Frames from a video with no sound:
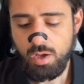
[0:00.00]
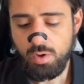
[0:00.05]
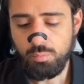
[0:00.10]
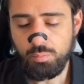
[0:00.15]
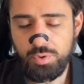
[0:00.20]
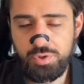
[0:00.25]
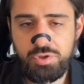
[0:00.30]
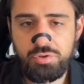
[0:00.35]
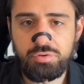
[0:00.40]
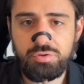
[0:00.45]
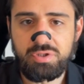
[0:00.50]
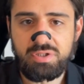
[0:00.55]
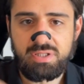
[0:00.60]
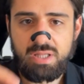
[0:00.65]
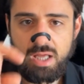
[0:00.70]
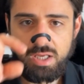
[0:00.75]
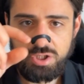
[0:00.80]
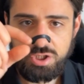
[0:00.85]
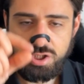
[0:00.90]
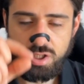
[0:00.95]
When you're
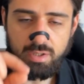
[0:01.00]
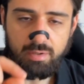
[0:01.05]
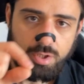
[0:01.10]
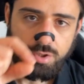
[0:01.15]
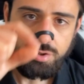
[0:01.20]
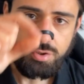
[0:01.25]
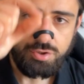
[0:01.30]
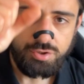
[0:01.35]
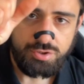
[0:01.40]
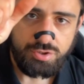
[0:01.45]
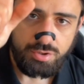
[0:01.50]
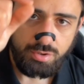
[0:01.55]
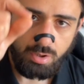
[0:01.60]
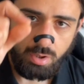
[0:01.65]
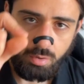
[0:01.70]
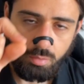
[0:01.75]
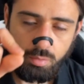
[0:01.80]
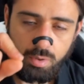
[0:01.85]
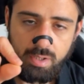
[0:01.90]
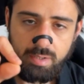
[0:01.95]
detaching, you're
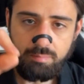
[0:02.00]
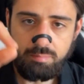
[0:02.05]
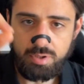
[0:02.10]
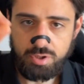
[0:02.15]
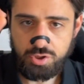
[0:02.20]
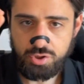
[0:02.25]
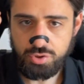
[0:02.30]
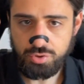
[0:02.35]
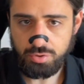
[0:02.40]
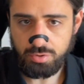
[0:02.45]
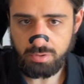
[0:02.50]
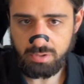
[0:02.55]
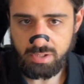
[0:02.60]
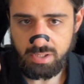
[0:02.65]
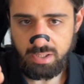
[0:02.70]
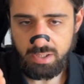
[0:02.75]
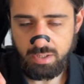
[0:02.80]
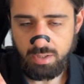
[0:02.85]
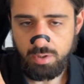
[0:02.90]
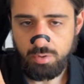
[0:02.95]
slowly but
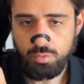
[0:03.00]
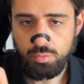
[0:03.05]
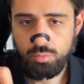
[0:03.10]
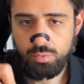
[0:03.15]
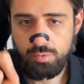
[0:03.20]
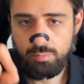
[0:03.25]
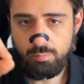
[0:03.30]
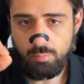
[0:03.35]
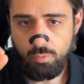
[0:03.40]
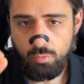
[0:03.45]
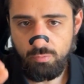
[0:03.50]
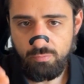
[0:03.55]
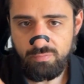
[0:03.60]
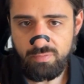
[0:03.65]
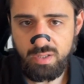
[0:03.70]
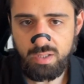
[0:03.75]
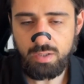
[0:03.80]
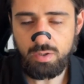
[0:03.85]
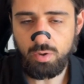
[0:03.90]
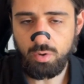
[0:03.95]
surely
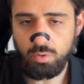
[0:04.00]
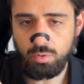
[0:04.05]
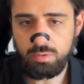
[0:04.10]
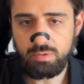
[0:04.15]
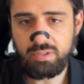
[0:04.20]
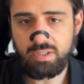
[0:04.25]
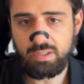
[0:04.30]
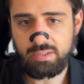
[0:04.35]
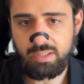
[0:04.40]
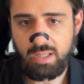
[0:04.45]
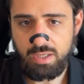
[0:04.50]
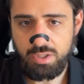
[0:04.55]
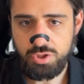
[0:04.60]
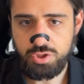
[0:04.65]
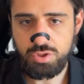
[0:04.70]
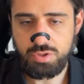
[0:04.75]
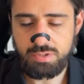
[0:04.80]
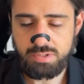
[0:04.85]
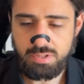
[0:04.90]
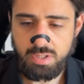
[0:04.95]
removing all the
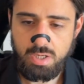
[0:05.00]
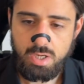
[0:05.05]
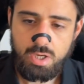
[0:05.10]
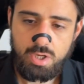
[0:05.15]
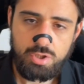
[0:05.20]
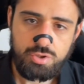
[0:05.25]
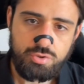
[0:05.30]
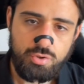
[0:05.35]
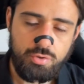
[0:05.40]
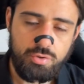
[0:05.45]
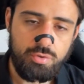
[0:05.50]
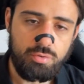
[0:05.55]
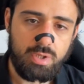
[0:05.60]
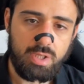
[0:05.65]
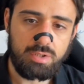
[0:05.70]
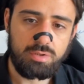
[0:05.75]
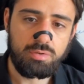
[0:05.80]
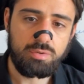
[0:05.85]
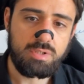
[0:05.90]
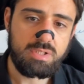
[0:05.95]
attentions. So you
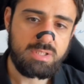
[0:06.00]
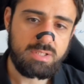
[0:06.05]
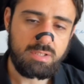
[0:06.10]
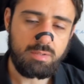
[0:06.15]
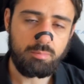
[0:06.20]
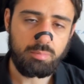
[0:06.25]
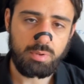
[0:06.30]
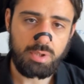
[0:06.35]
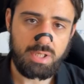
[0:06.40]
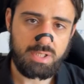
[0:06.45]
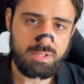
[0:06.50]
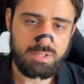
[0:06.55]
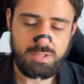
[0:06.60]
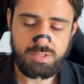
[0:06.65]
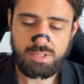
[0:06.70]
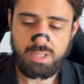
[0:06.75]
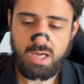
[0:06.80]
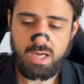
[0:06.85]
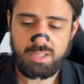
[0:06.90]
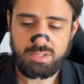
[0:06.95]
can do this simple
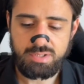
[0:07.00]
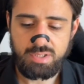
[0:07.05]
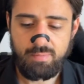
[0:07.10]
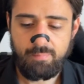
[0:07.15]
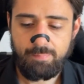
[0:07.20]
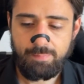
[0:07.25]
exercise.